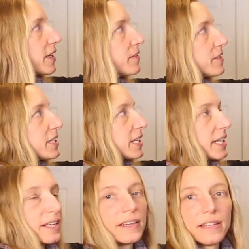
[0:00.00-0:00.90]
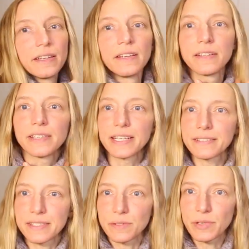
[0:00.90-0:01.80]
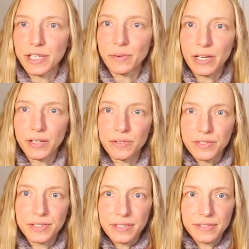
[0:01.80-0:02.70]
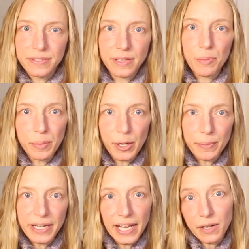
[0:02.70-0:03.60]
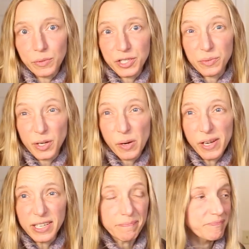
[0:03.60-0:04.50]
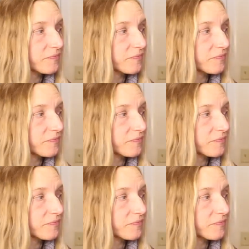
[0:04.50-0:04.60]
kind of sitting nicely right around this upper part of my neck, which is where I want it.